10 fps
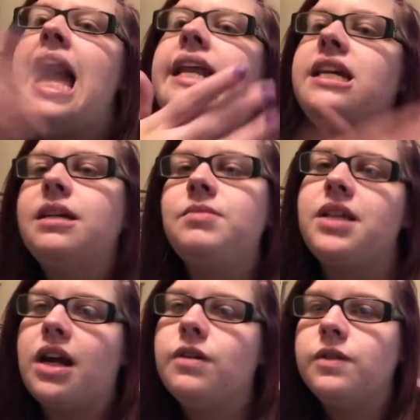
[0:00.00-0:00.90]
And he comes
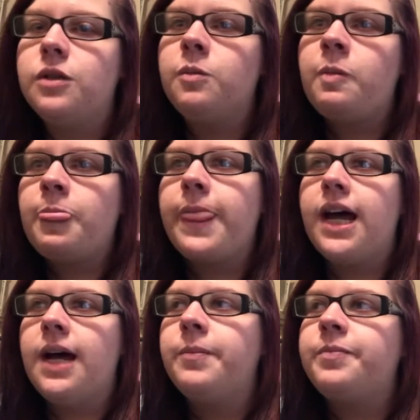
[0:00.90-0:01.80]
in our room,
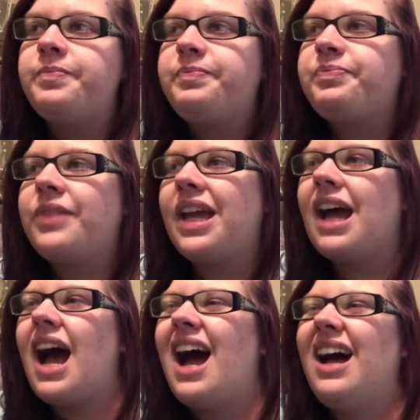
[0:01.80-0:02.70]
and
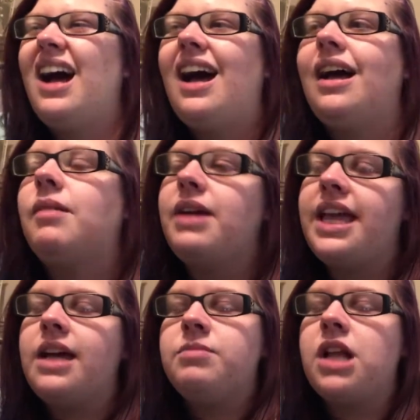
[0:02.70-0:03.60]

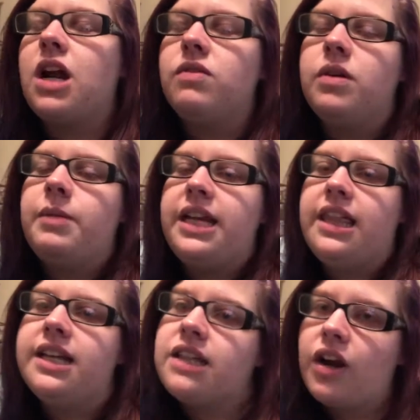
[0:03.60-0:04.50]
he
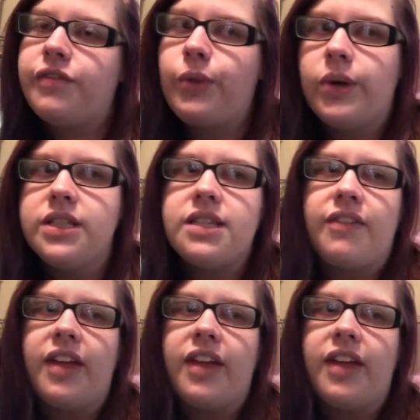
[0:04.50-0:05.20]
lays on our floor and stuff